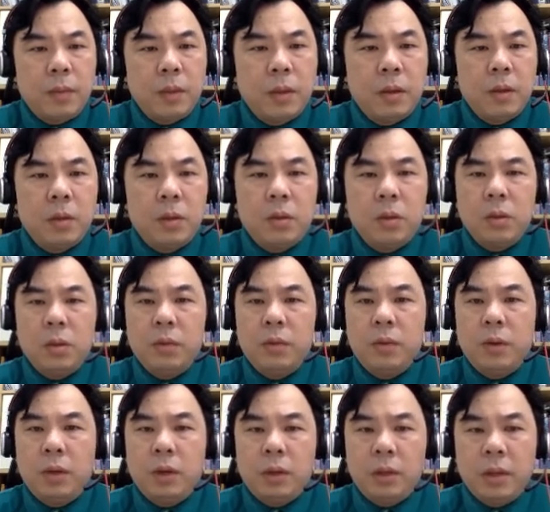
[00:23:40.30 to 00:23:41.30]
So
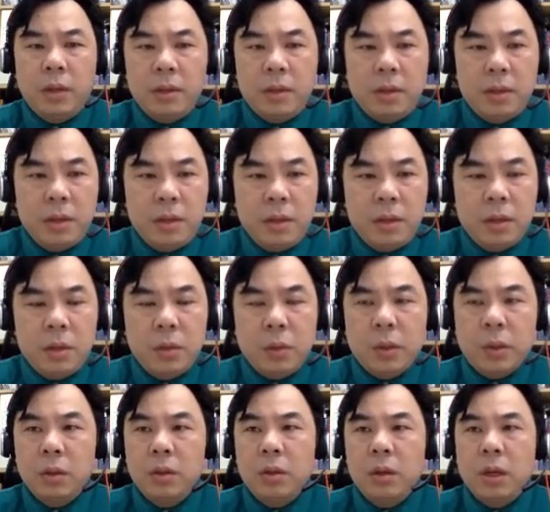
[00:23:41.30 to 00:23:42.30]
for our test statistics, we're
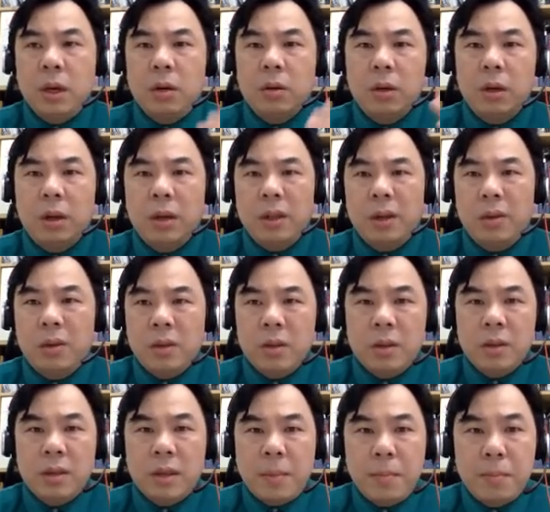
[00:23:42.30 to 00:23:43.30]
going to calculate our
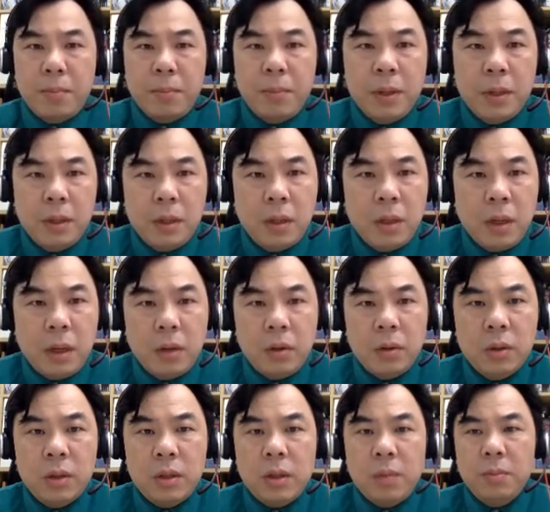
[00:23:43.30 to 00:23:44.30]
sample
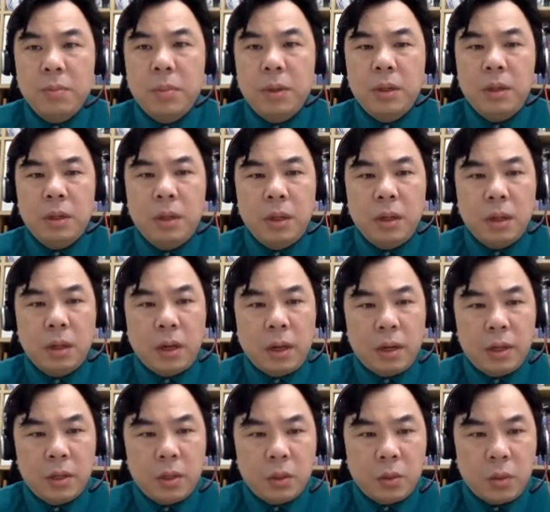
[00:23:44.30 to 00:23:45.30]

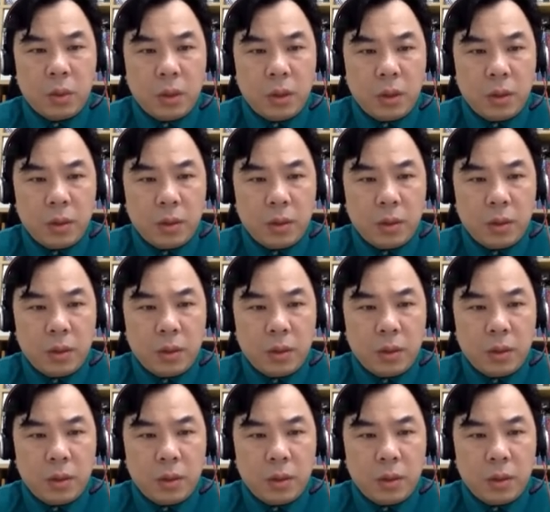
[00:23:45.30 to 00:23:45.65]
chi-square.